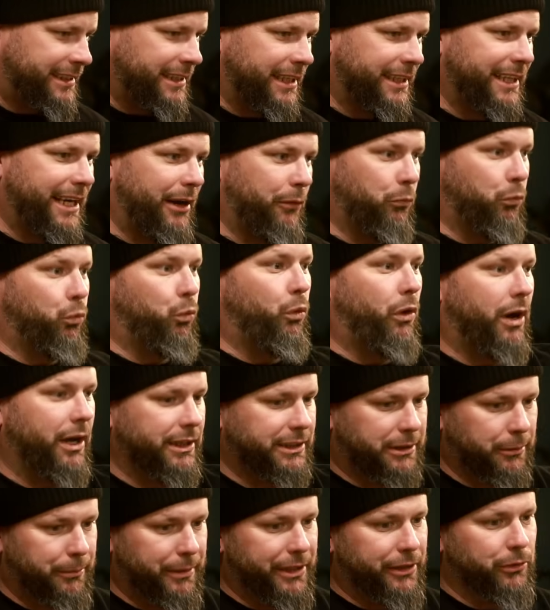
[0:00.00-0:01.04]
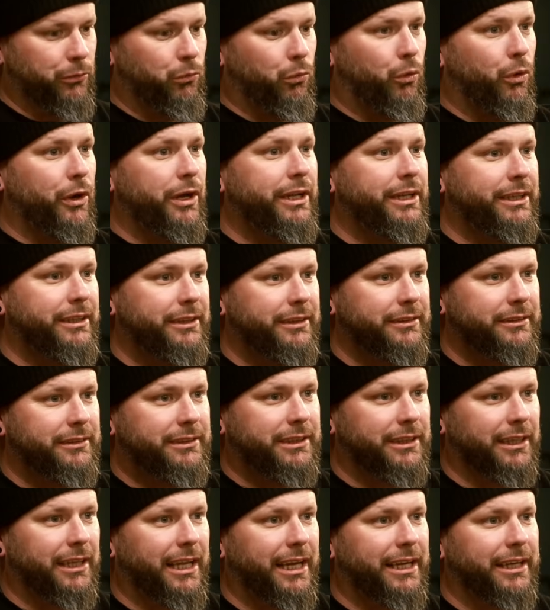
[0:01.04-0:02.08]
not that I want to be the one
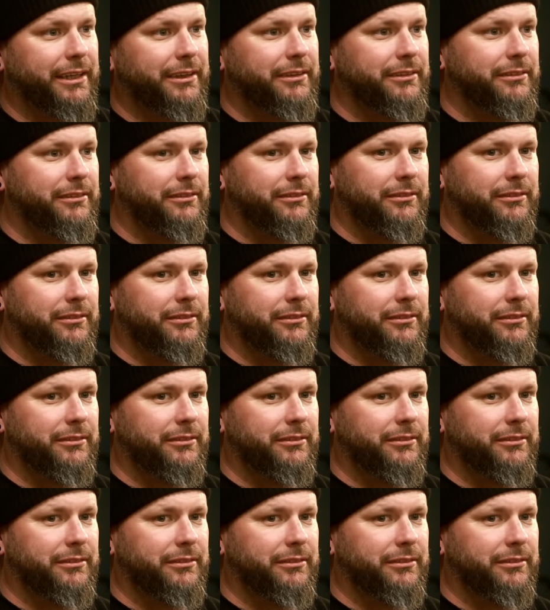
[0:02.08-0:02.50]
to like,